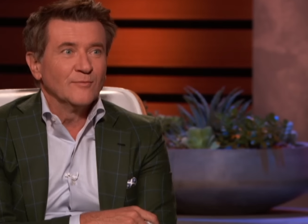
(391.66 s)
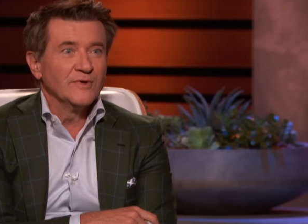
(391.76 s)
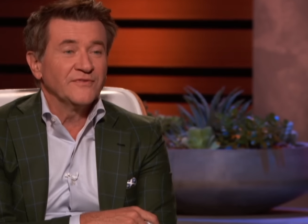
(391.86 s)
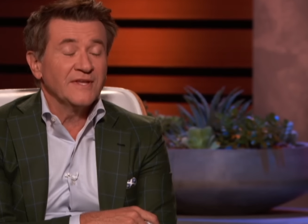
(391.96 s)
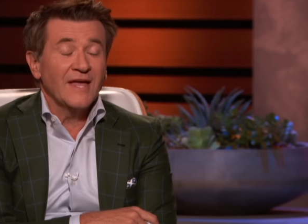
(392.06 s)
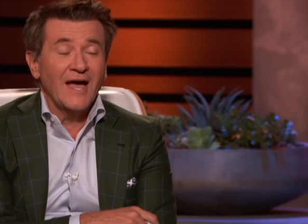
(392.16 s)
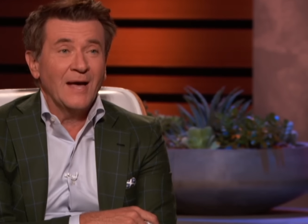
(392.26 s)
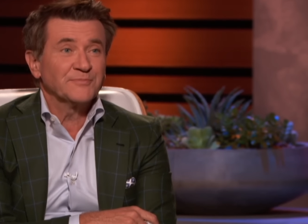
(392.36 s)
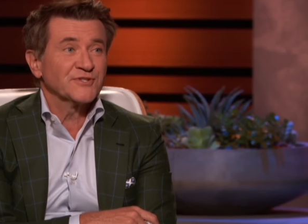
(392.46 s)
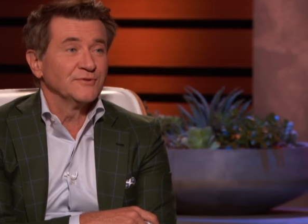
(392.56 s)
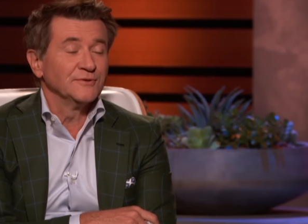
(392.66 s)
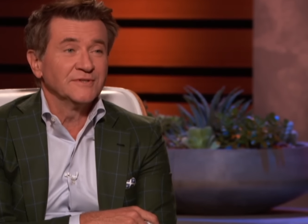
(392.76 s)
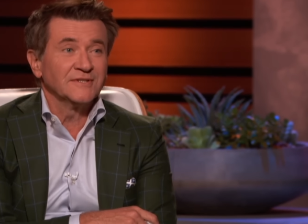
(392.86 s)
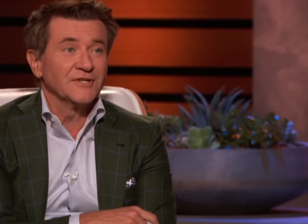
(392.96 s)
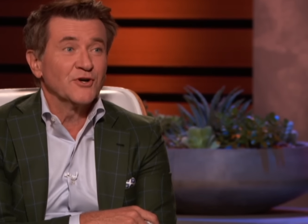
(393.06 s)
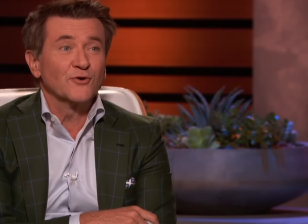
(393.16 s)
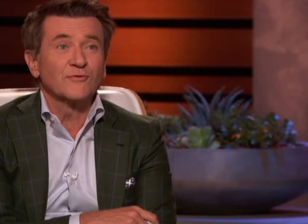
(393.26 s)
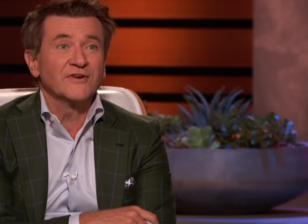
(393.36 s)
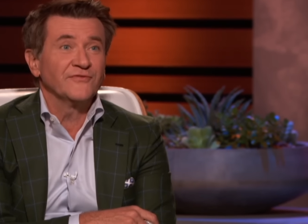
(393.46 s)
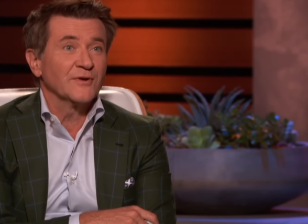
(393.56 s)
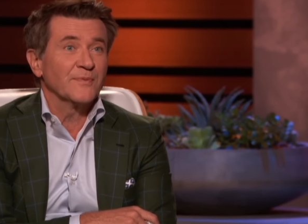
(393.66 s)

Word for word: with the absolutely horrific